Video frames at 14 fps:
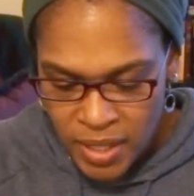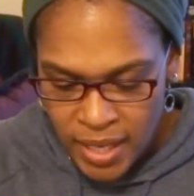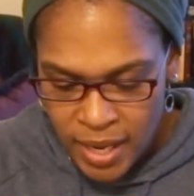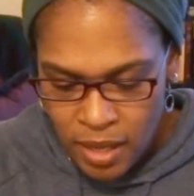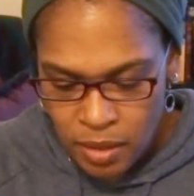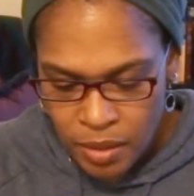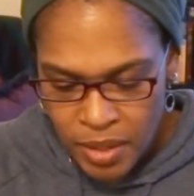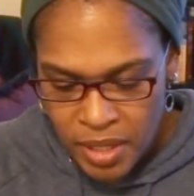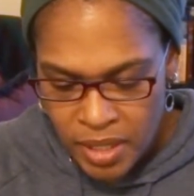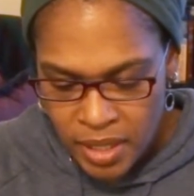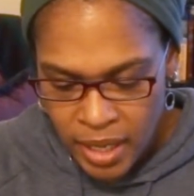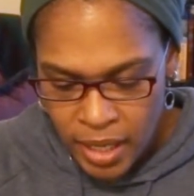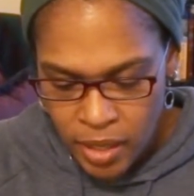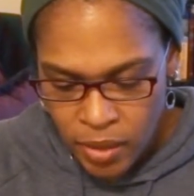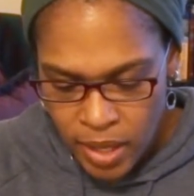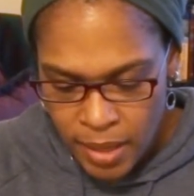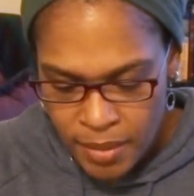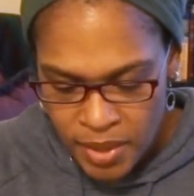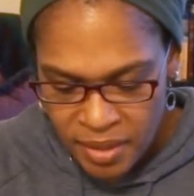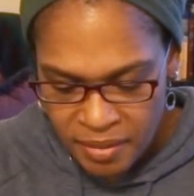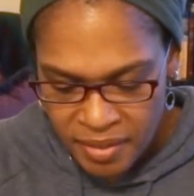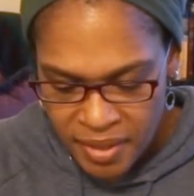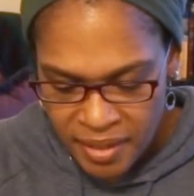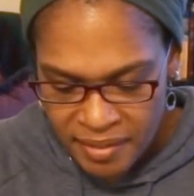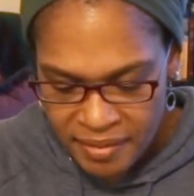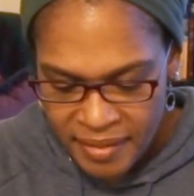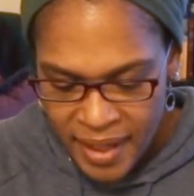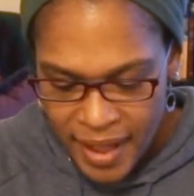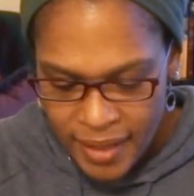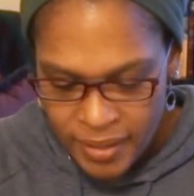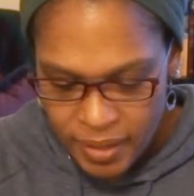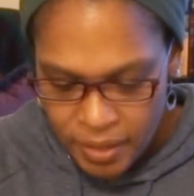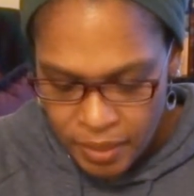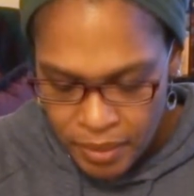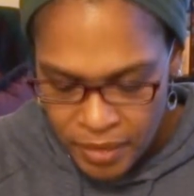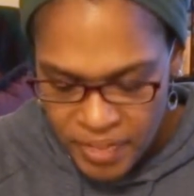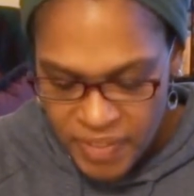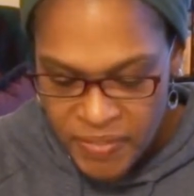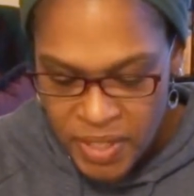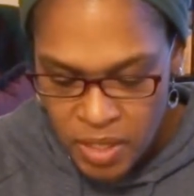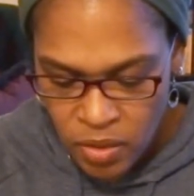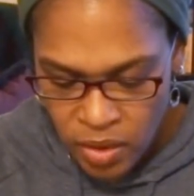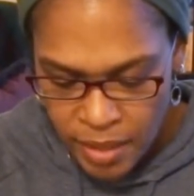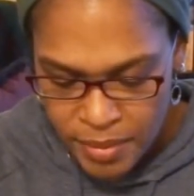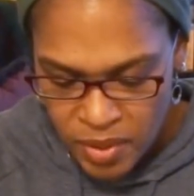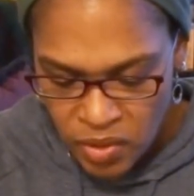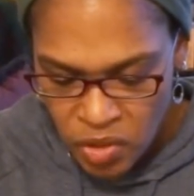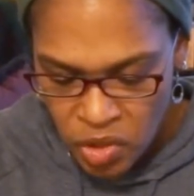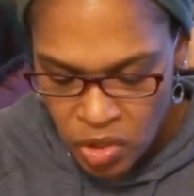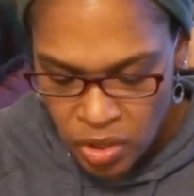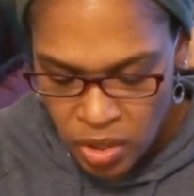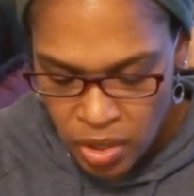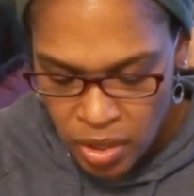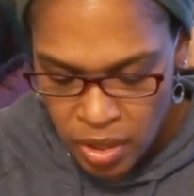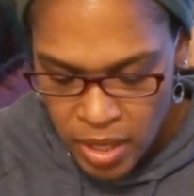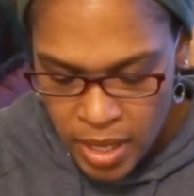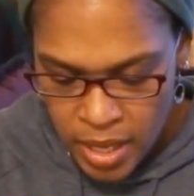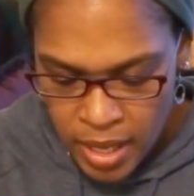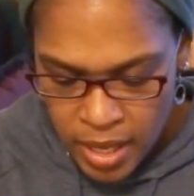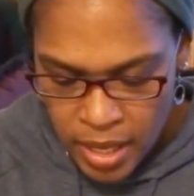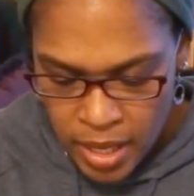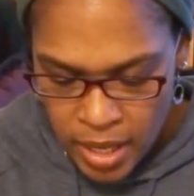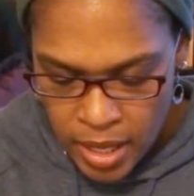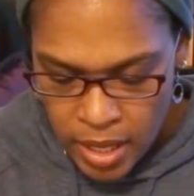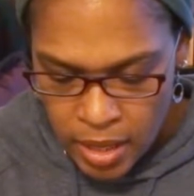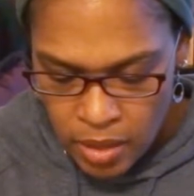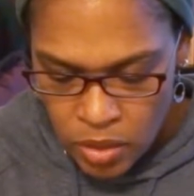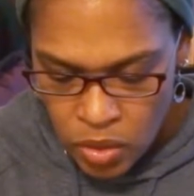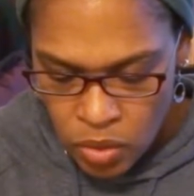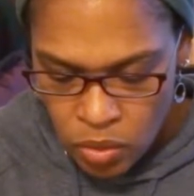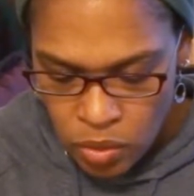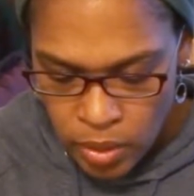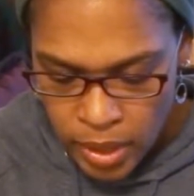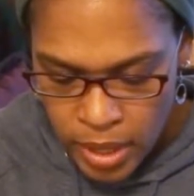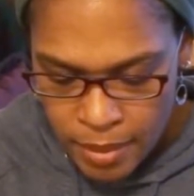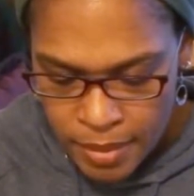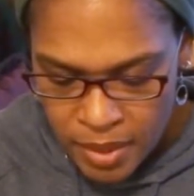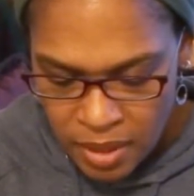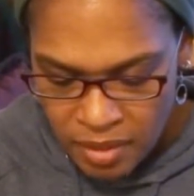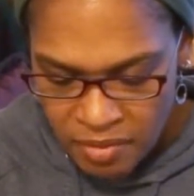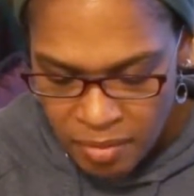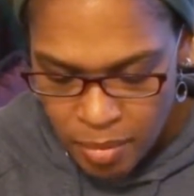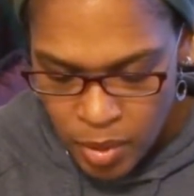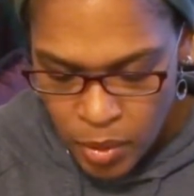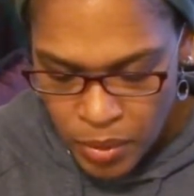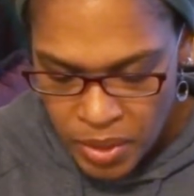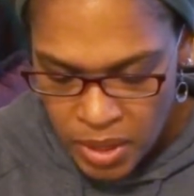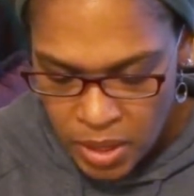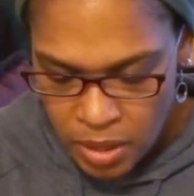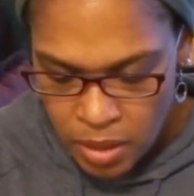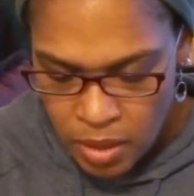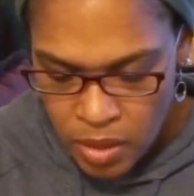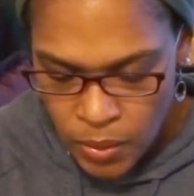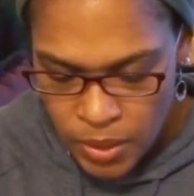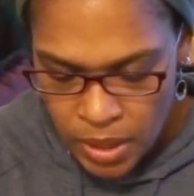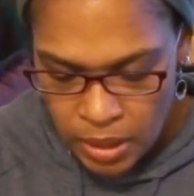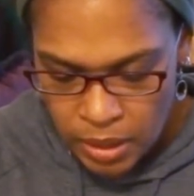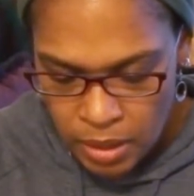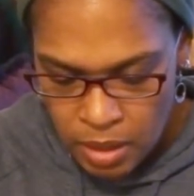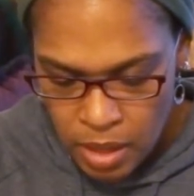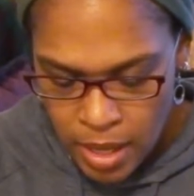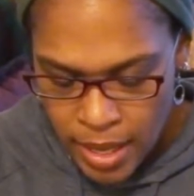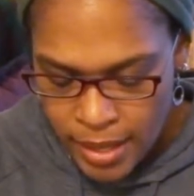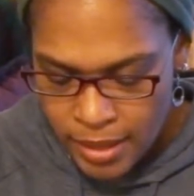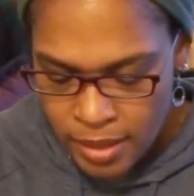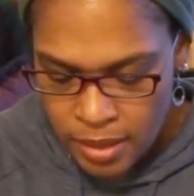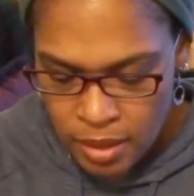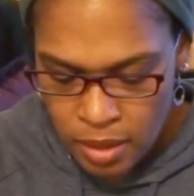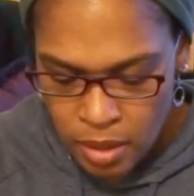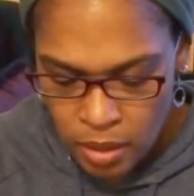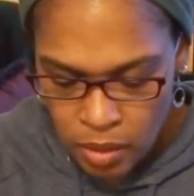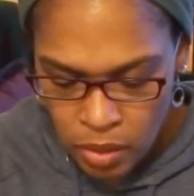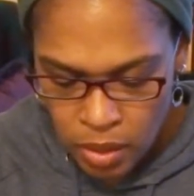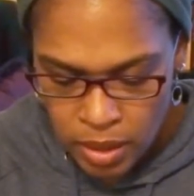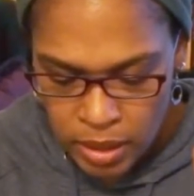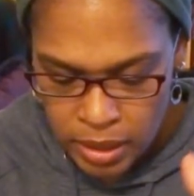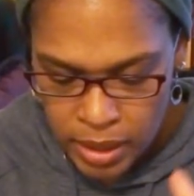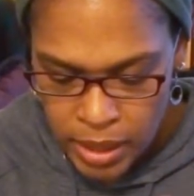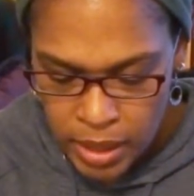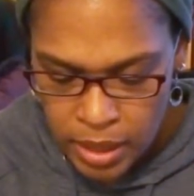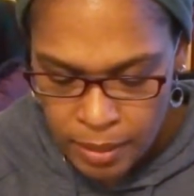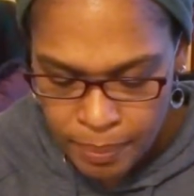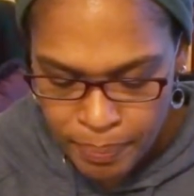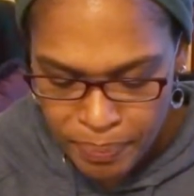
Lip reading: calories, 8 grams of fat, 15 grams of sugar, and 2 grams of protein. So it's a little less calorically,